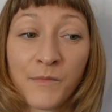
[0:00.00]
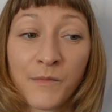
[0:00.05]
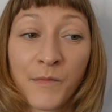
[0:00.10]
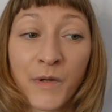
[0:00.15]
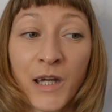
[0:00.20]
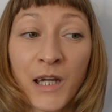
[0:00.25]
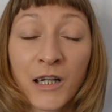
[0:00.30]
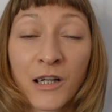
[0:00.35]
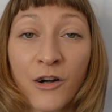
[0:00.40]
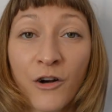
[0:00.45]

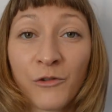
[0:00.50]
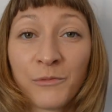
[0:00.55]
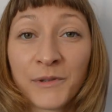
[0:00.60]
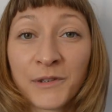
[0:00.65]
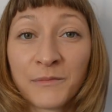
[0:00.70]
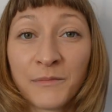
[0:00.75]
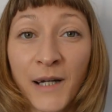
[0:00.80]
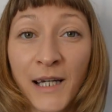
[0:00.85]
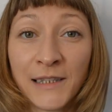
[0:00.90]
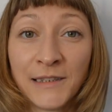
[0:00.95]
Being
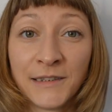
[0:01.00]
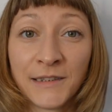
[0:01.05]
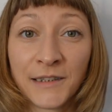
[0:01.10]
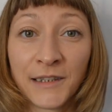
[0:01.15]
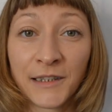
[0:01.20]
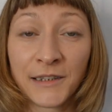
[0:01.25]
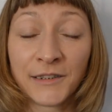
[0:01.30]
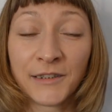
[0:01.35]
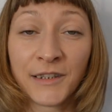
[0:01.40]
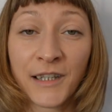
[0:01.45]

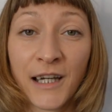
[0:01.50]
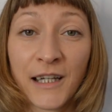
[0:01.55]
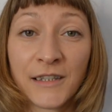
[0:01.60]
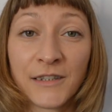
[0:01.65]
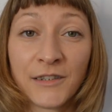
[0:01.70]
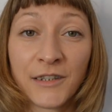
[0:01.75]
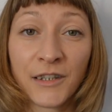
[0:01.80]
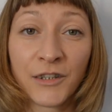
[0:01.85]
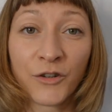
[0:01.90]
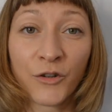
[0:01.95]
open-minded
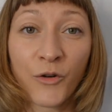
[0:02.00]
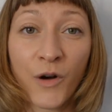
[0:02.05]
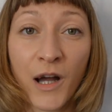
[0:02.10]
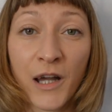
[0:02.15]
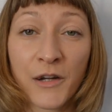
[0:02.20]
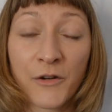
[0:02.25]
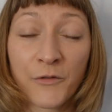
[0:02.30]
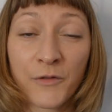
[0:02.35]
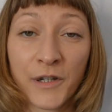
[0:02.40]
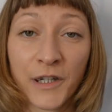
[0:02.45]
and
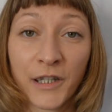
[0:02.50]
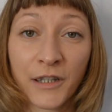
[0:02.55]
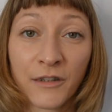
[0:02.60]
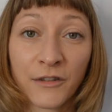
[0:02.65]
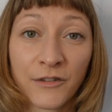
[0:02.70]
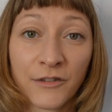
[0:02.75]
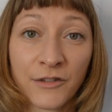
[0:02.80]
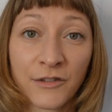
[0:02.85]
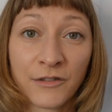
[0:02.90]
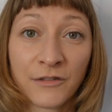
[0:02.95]

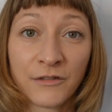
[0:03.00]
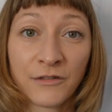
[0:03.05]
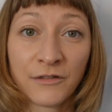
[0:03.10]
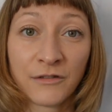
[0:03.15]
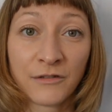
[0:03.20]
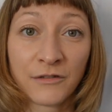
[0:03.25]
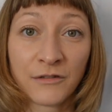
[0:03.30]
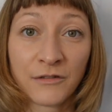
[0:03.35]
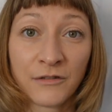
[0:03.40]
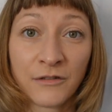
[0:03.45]
inquiring
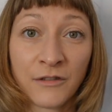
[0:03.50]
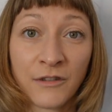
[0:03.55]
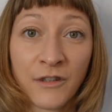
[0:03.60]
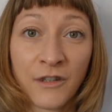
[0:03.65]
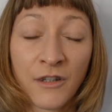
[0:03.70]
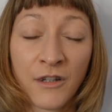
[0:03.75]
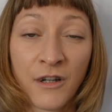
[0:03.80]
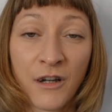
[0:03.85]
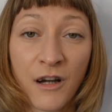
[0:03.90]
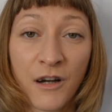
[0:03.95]

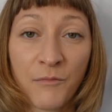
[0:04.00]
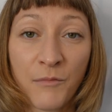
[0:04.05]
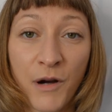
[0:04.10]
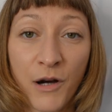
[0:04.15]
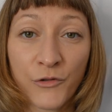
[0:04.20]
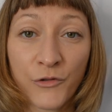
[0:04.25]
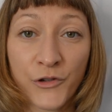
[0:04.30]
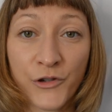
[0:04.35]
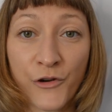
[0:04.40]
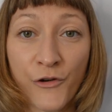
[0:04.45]

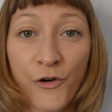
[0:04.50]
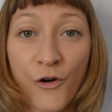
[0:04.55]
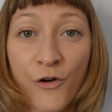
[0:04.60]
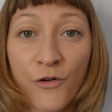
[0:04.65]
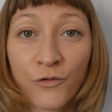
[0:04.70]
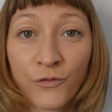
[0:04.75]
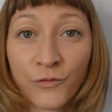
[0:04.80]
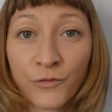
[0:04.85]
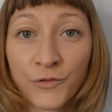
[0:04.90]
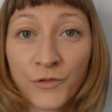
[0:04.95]
about your
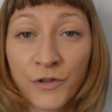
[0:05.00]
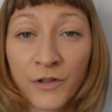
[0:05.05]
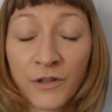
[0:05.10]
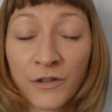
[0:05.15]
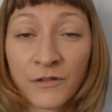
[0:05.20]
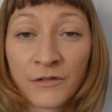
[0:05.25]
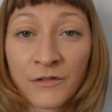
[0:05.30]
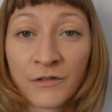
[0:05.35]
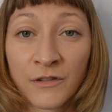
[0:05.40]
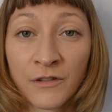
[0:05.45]
own
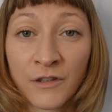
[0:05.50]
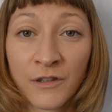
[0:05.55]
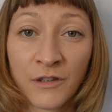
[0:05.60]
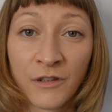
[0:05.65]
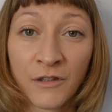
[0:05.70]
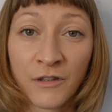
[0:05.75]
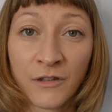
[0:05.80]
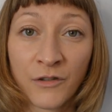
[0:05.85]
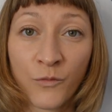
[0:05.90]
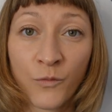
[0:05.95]

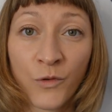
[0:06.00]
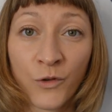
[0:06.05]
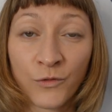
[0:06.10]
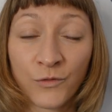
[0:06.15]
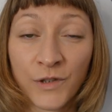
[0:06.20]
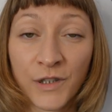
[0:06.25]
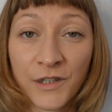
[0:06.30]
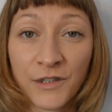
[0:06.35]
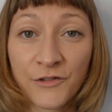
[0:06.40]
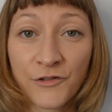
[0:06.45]

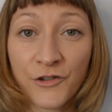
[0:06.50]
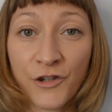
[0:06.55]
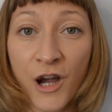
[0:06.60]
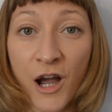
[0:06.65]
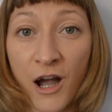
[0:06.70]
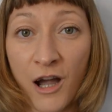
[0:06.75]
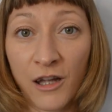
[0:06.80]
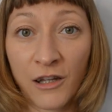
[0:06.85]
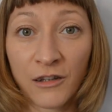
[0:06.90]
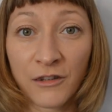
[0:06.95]
wounded
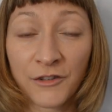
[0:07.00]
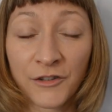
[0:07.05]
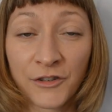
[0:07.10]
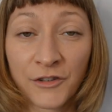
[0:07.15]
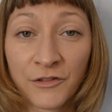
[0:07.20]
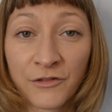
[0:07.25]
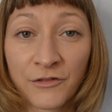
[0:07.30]
child